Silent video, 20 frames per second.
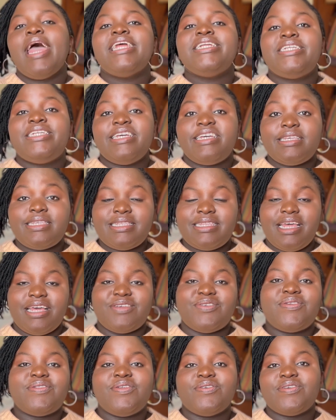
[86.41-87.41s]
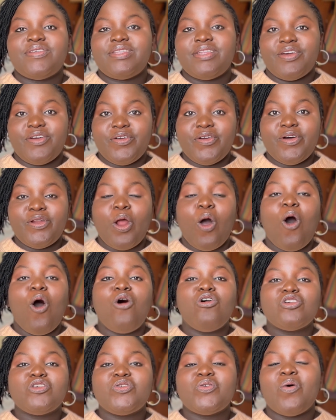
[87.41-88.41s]
This testosterone
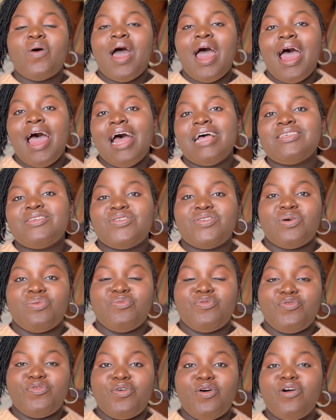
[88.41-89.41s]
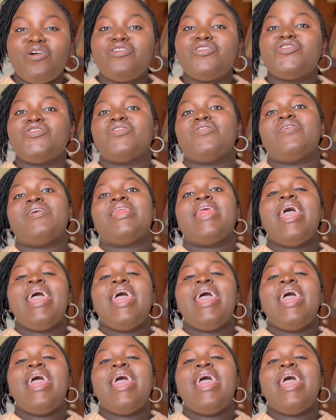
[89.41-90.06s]
also has some function